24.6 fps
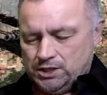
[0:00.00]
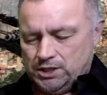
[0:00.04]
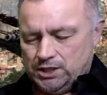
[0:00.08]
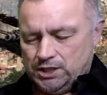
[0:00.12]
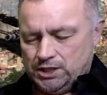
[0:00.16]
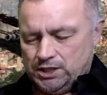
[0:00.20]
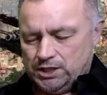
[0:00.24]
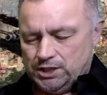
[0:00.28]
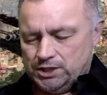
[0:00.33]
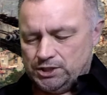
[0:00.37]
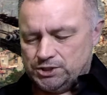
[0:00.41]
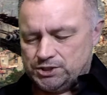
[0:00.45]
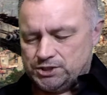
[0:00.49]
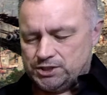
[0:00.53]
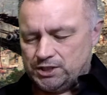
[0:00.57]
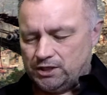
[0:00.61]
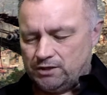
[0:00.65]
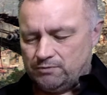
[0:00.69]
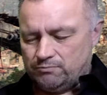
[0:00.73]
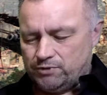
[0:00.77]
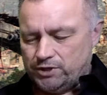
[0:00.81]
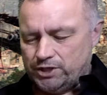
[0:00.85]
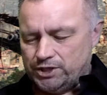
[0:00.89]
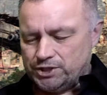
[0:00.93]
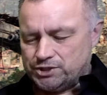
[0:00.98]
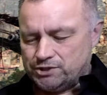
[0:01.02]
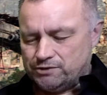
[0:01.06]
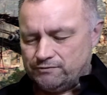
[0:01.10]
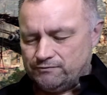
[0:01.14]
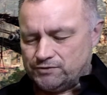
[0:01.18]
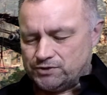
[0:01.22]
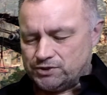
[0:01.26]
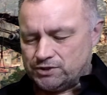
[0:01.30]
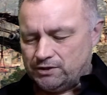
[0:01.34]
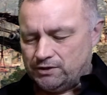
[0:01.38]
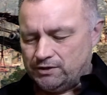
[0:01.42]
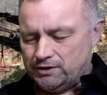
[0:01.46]
"In celebration of
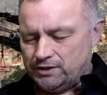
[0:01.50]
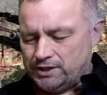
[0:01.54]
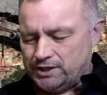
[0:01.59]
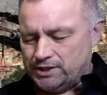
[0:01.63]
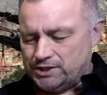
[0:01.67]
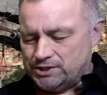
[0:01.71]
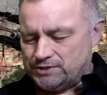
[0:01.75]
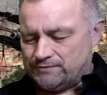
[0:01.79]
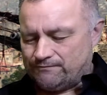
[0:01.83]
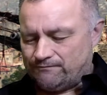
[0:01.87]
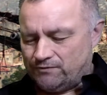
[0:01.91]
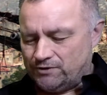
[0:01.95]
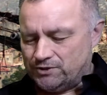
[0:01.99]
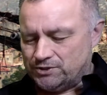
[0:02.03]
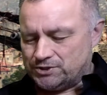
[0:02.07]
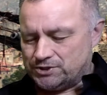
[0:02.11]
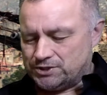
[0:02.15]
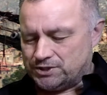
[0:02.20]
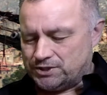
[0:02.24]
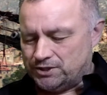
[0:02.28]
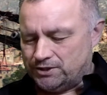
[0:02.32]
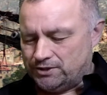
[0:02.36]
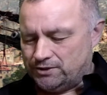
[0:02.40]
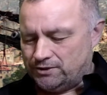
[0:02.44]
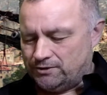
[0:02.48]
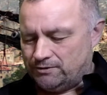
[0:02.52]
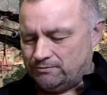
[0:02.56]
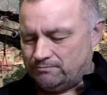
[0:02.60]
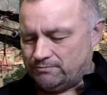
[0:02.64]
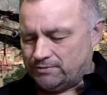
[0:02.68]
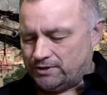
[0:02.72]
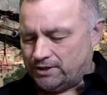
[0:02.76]
Scarletti's first kill,